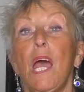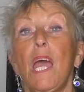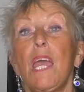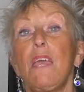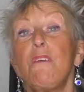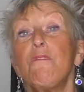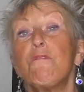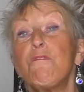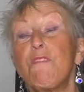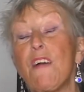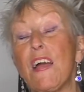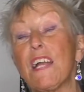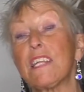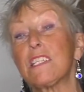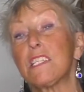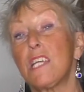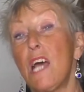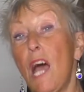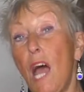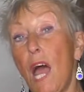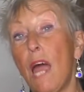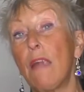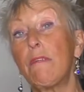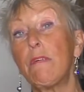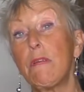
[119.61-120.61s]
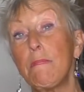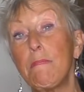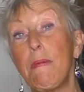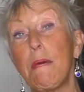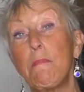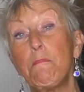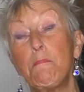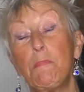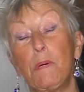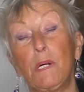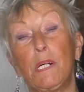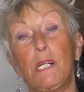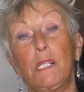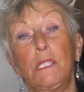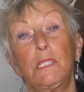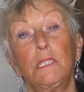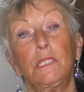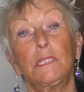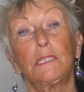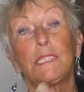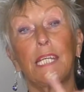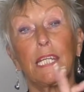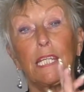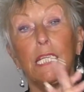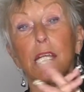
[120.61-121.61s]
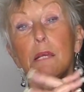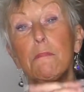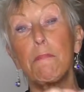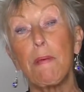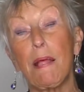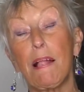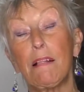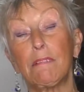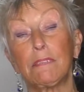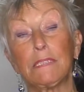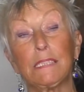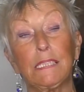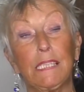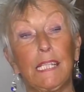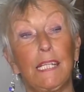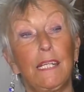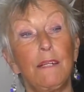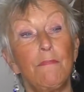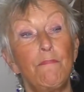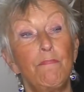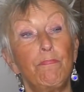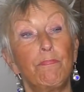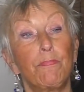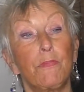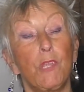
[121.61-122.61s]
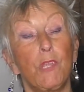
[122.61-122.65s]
in fact, I remember getting a balcony,